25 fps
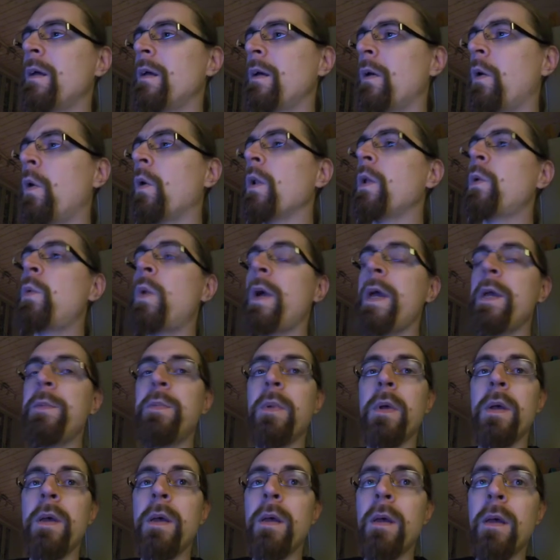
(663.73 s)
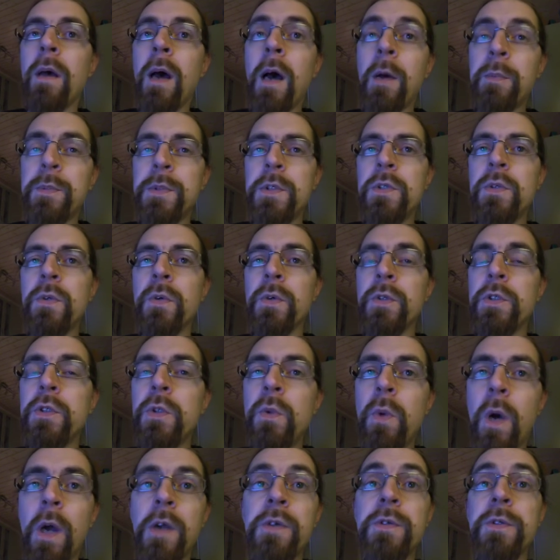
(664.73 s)
all the way up to
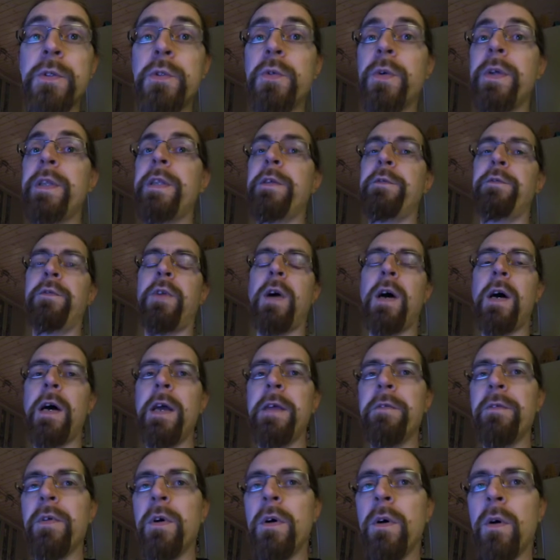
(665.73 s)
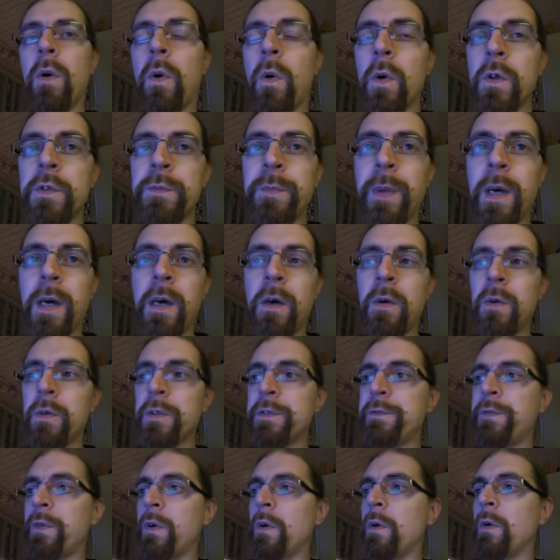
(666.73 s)
225 horsepower
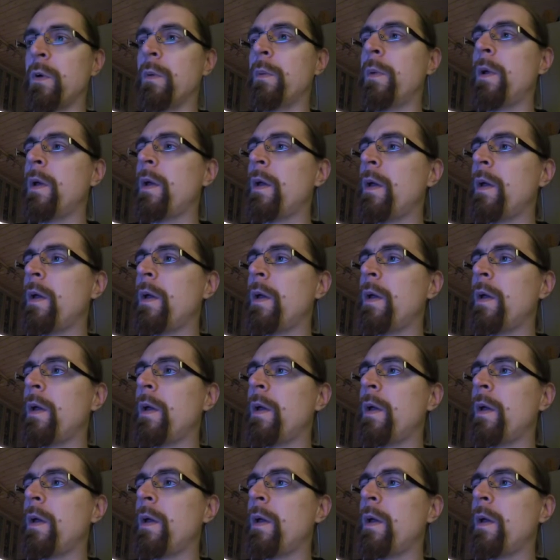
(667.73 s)
from